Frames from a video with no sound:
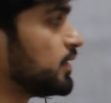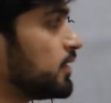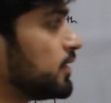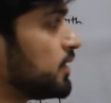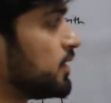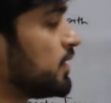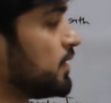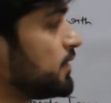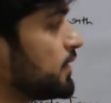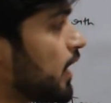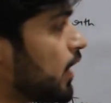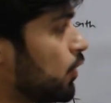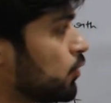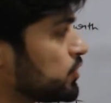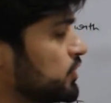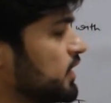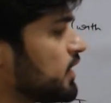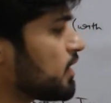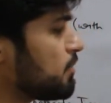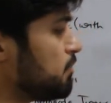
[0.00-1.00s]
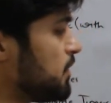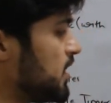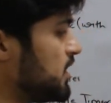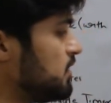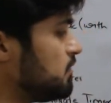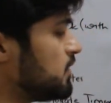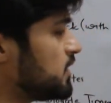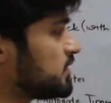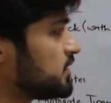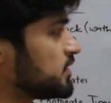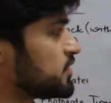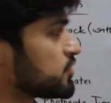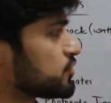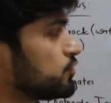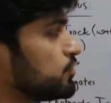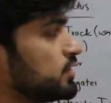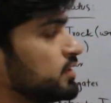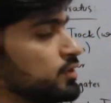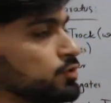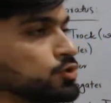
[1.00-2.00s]
Now there are many methods to
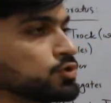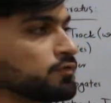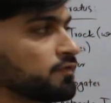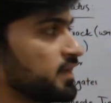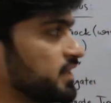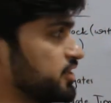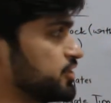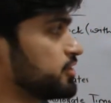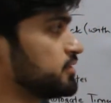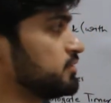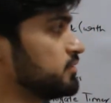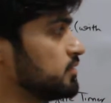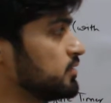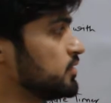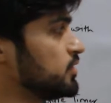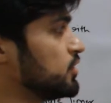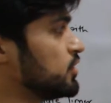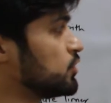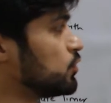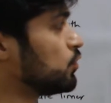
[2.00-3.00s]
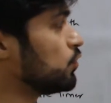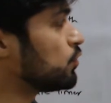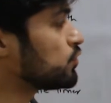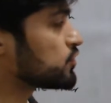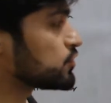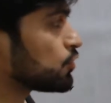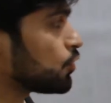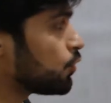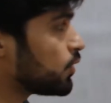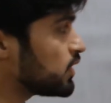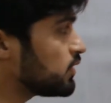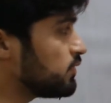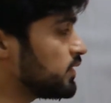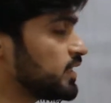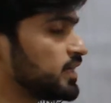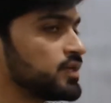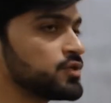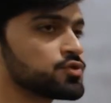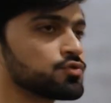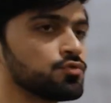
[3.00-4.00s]
reduce friction. So one way
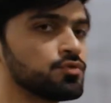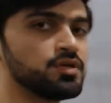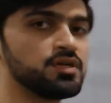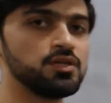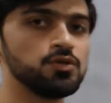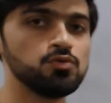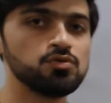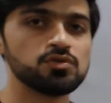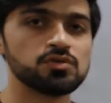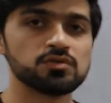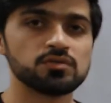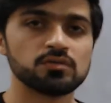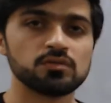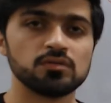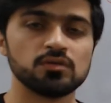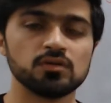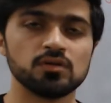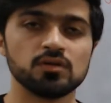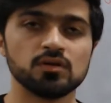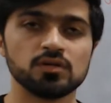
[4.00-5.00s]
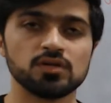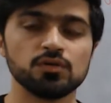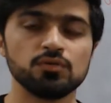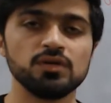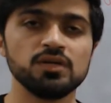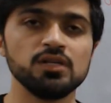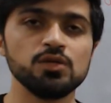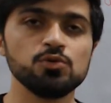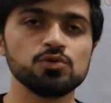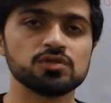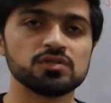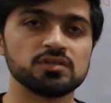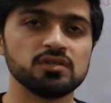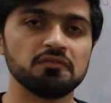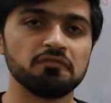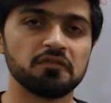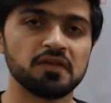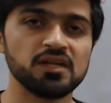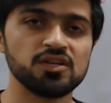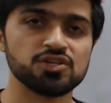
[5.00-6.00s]
is to reduce the
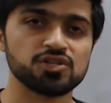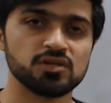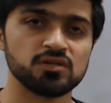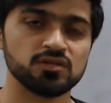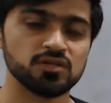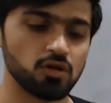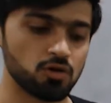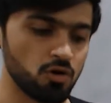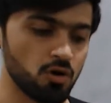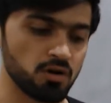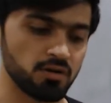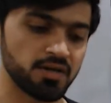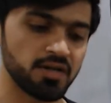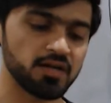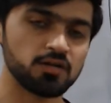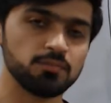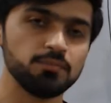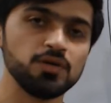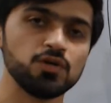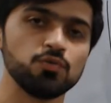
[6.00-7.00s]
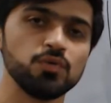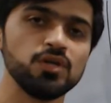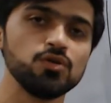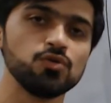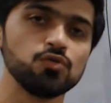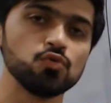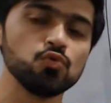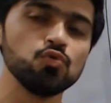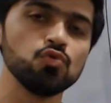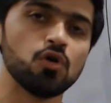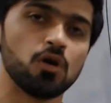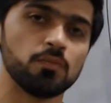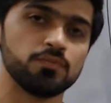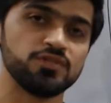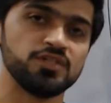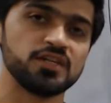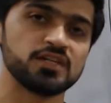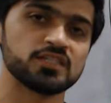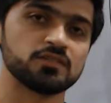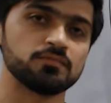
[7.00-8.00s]
friction, the contact between two
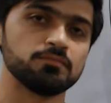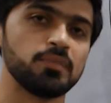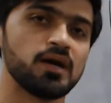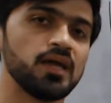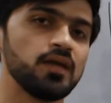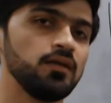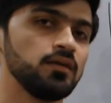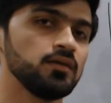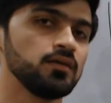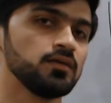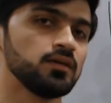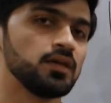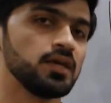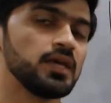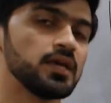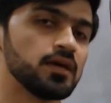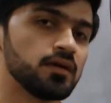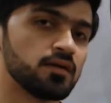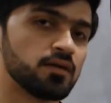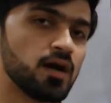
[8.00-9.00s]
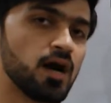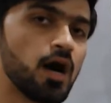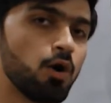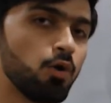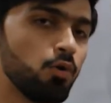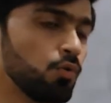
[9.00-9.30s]
objects, by air. How?